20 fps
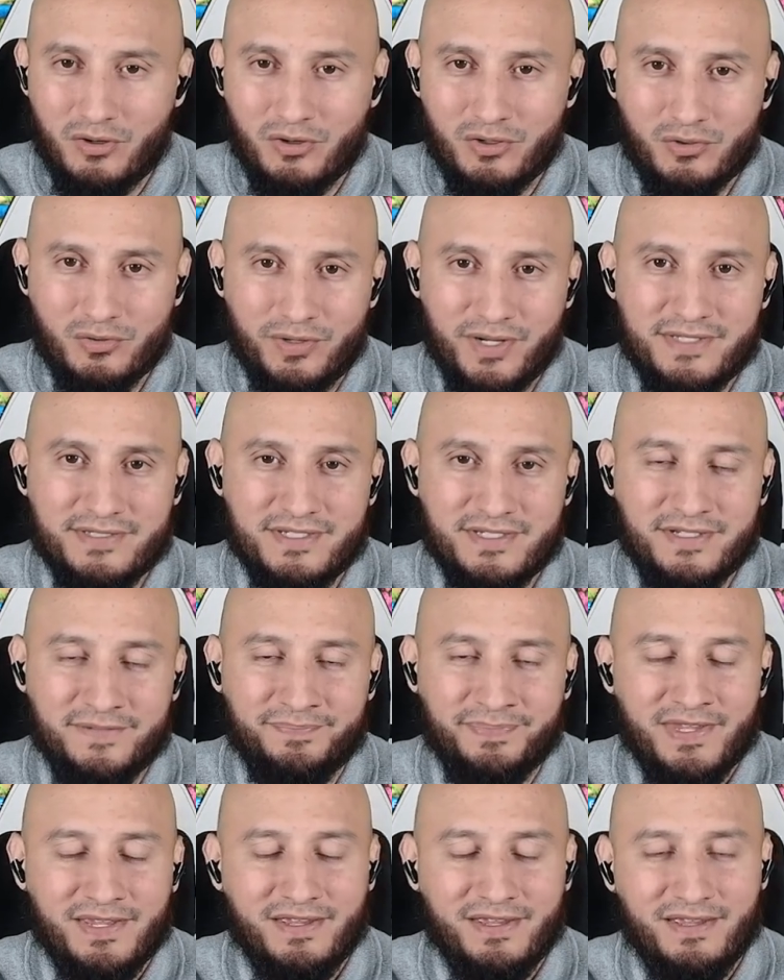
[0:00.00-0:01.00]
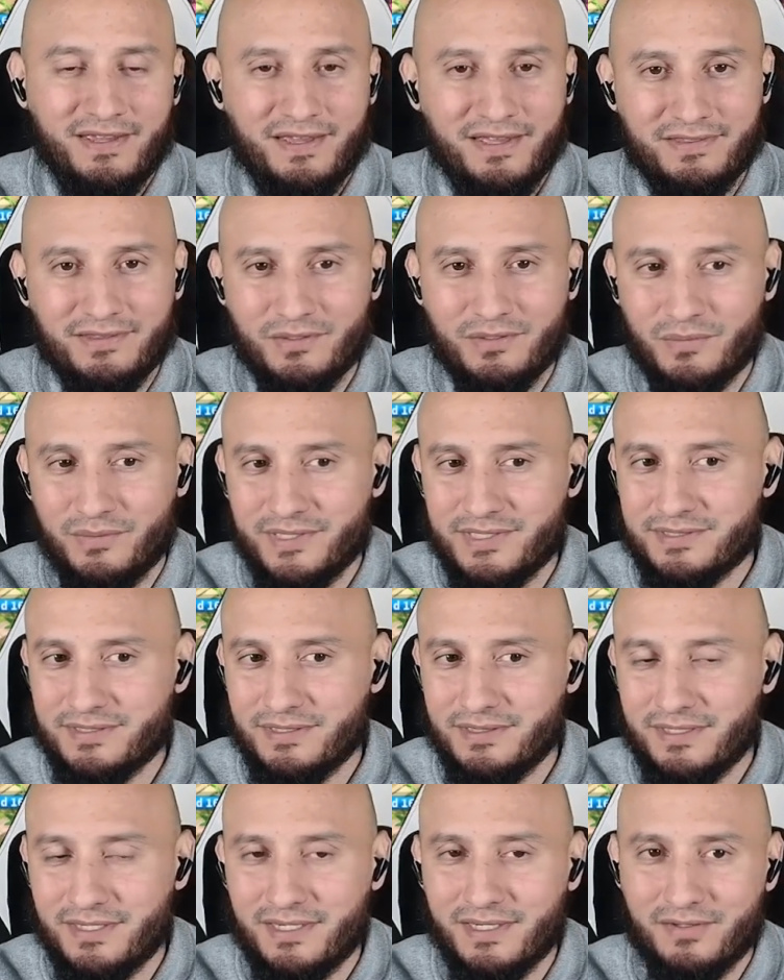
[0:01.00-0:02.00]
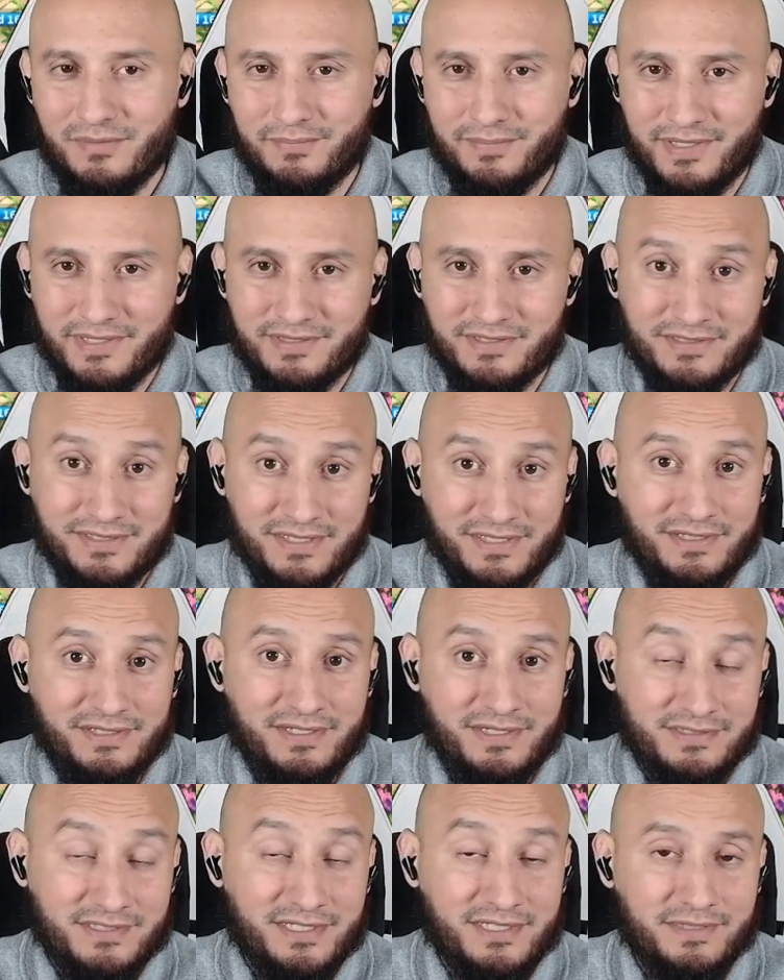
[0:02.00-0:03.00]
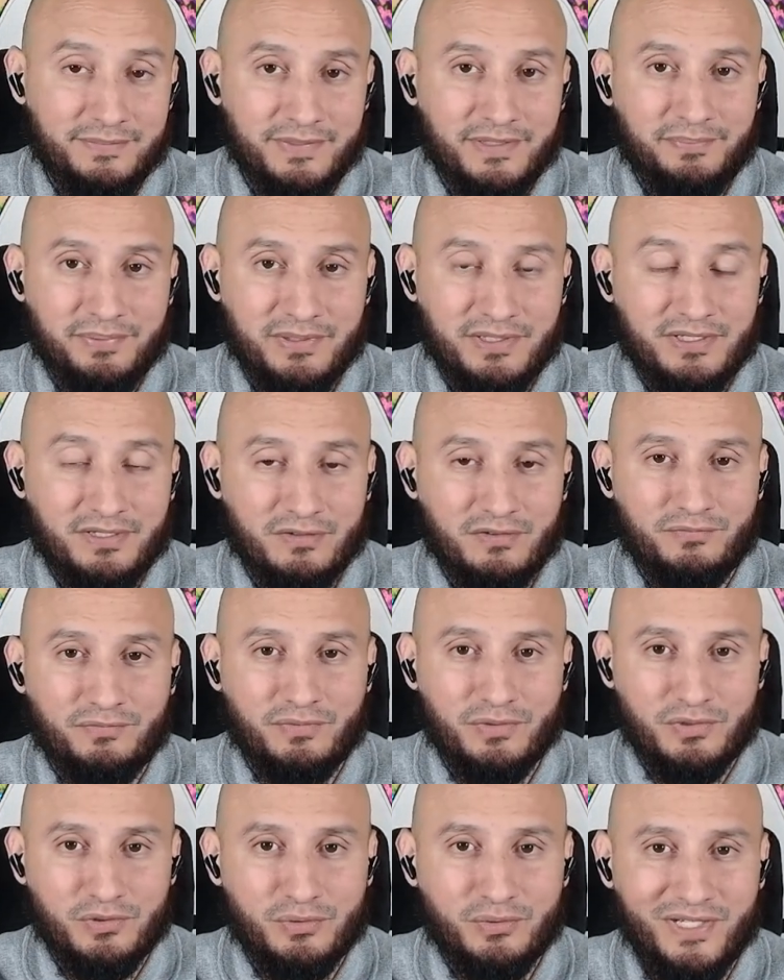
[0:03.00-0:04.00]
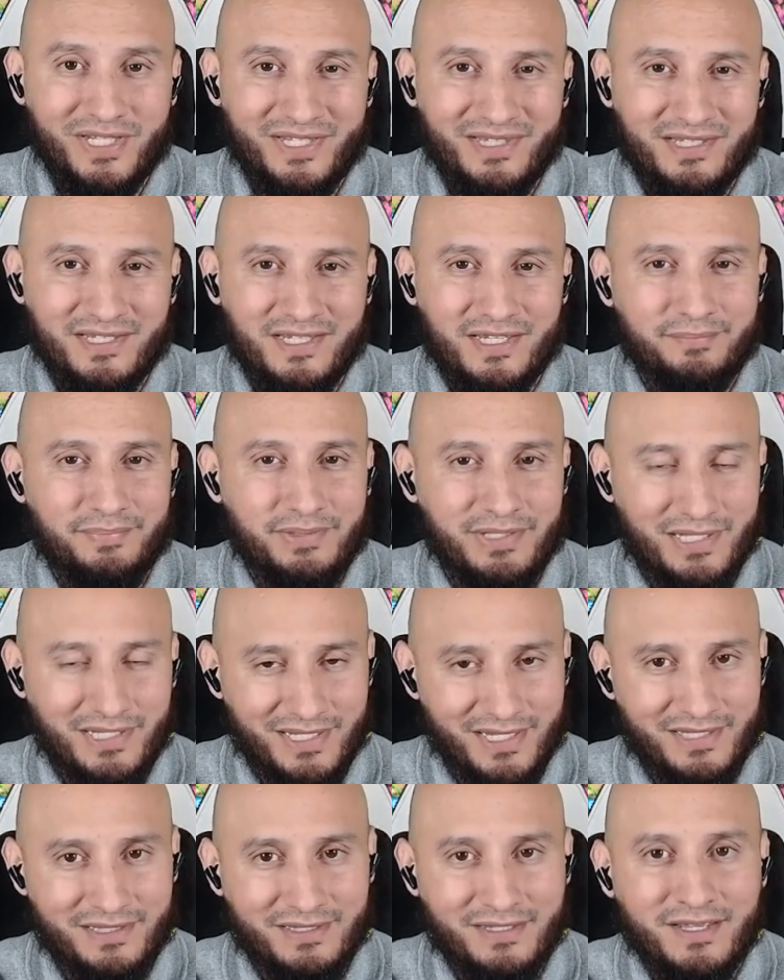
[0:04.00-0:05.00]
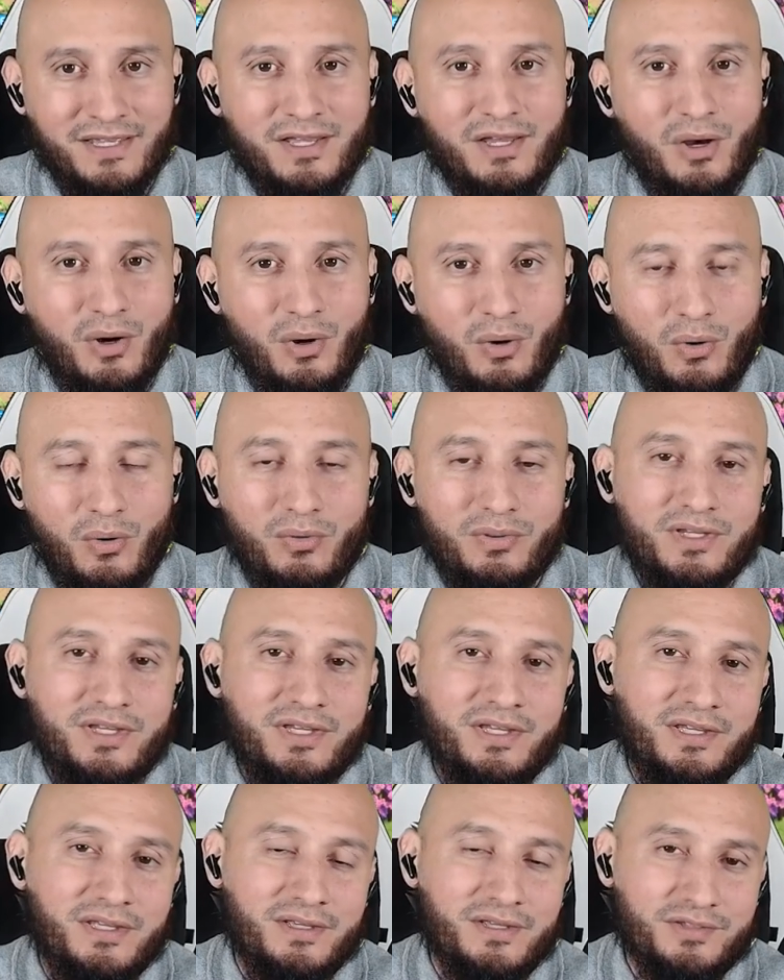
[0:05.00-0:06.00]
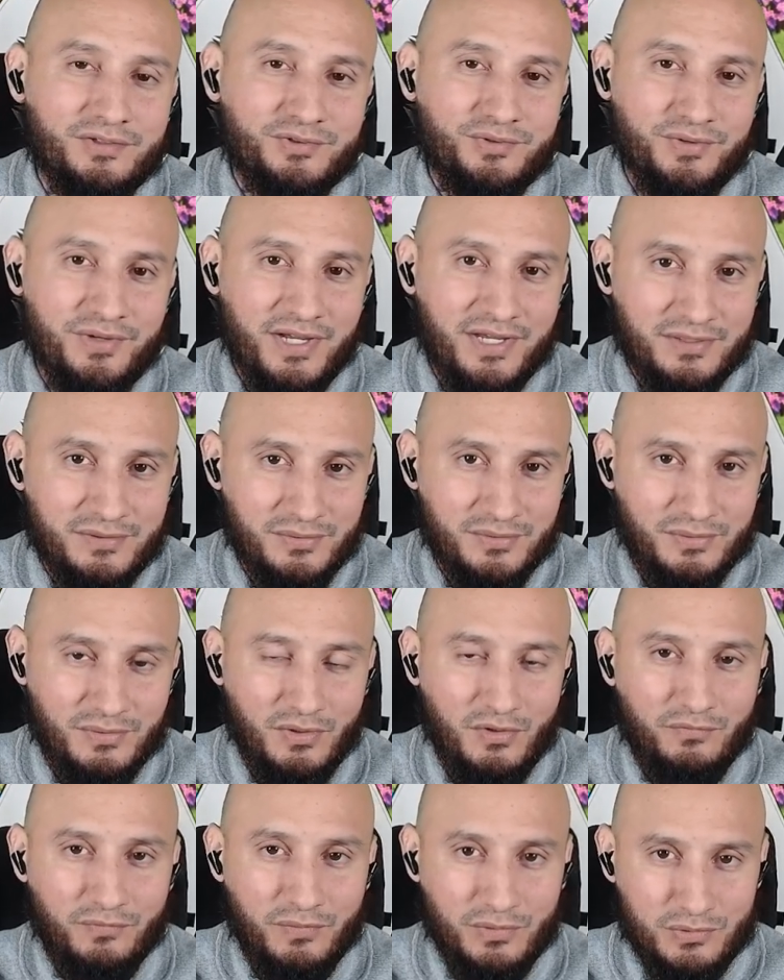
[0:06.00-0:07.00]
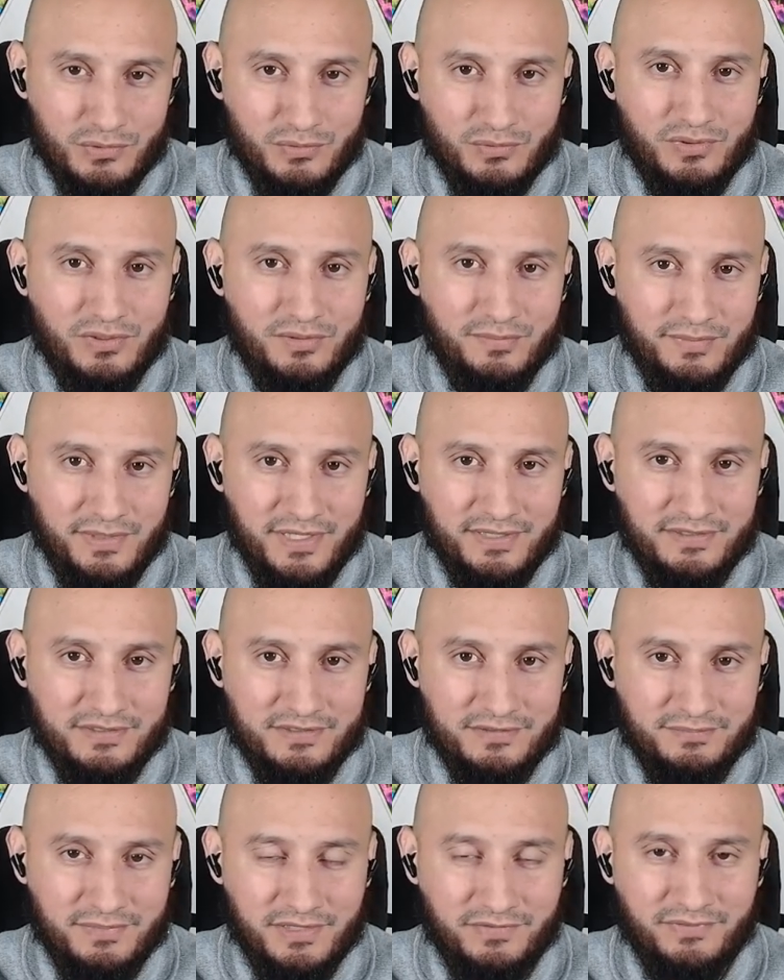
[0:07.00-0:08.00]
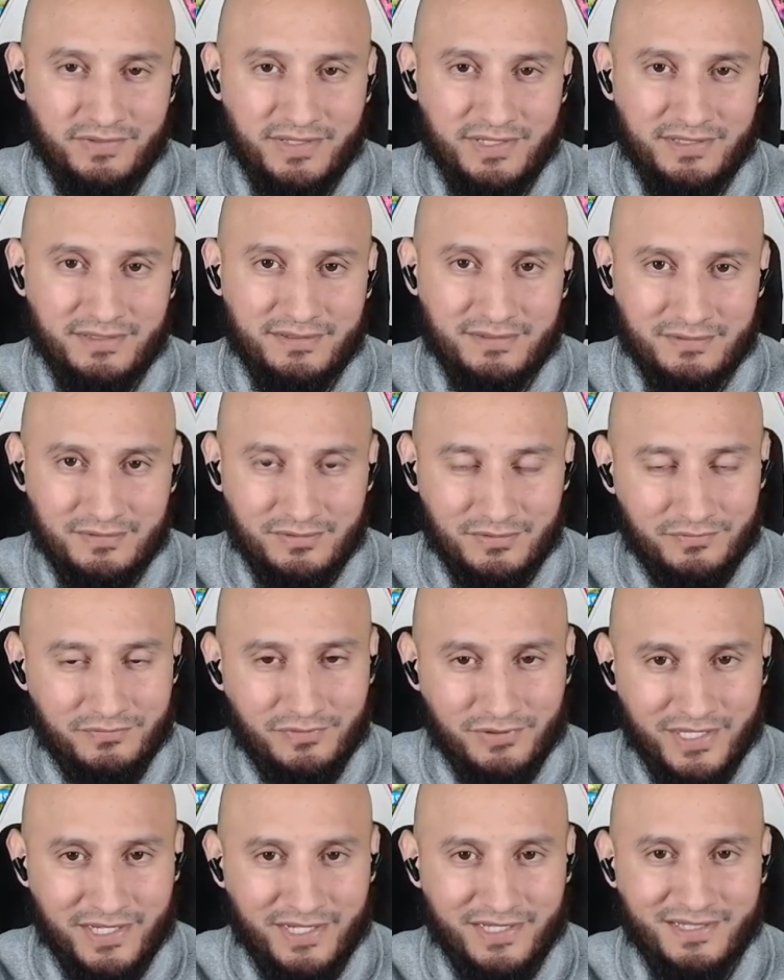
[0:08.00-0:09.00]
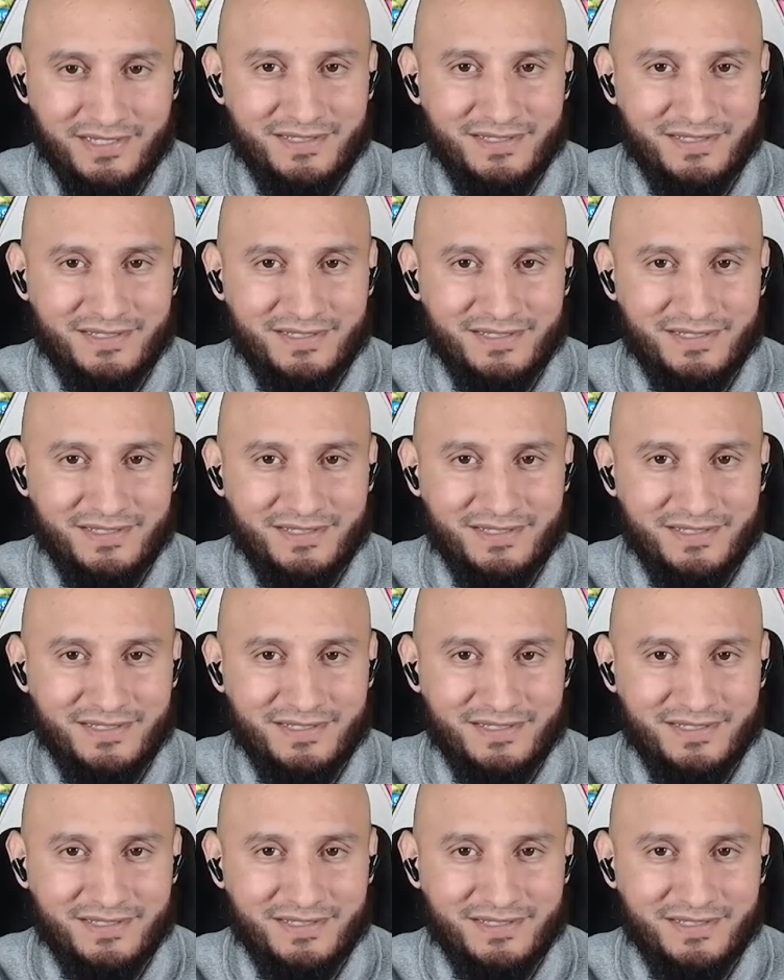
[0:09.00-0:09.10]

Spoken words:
crazy, and there is a lot of commanders here that is gonna be pretty good for you in the game, but again, only try to go for 2 commanders, my friend. Don't forget